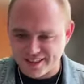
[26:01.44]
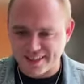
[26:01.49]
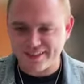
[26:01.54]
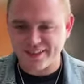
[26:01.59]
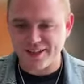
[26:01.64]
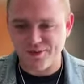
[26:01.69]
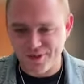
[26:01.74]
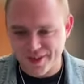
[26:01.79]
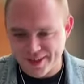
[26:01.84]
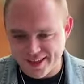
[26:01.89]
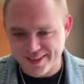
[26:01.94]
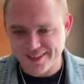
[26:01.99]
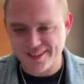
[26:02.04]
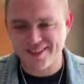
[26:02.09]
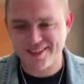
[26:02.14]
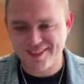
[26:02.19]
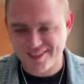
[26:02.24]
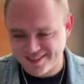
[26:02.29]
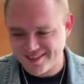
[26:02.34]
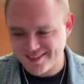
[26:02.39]
like doing
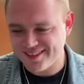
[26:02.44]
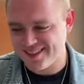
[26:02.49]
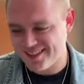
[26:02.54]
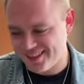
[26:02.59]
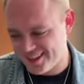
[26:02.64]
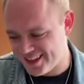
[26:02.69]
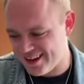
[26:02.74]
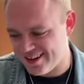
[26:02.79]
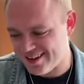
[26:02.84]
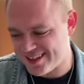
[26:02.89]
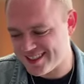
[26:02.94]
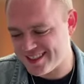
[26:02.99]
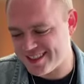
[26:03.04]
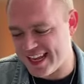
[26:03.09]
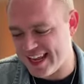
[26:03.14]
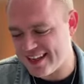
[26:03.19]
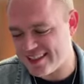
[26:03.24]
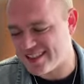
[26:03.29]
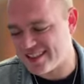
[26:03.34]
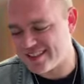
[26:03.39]
his you know his
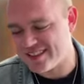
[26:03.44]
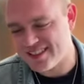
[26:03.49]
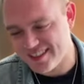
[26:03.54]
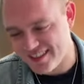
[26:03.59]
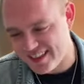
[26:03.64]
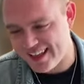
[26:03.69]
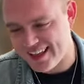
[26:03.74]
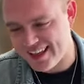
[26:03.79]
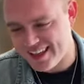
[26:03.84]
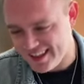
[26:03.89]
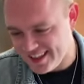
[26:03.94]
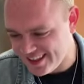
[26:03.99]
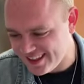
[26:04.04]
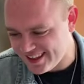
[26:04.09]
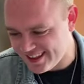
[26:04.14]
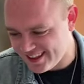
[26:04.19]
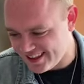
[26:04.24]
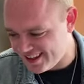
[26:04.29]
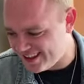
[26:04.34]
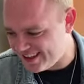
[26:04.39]
yeah. dance on like
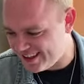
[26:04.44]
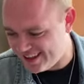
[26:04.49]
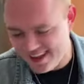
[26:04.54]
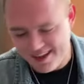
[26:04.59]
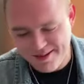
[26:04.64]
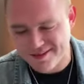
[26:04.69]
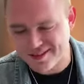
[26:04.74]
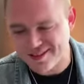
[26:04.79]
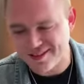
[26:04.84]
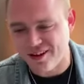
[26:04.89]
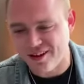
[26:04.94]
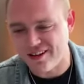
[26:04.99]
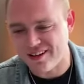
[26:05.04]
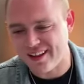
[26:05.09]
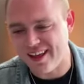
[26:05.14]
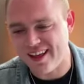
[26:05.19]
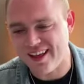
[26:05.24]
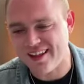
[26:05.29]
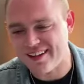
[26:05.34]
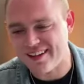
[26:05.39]
he was all
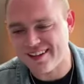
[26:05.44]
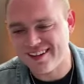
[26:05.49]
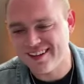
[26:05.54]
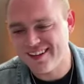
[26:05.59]
in